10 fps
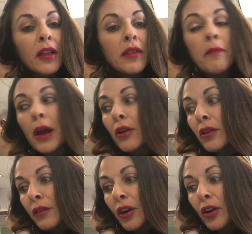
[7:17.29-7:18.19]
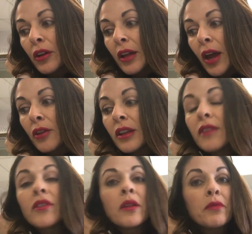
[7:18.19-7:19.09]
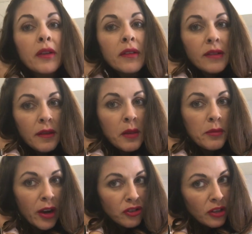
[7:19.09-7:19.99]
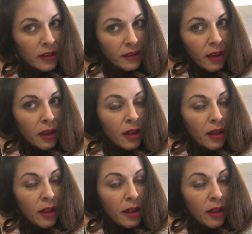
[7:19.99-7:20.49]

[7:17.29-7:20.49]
the barrel of the curling iron, even the bristles and the brushes,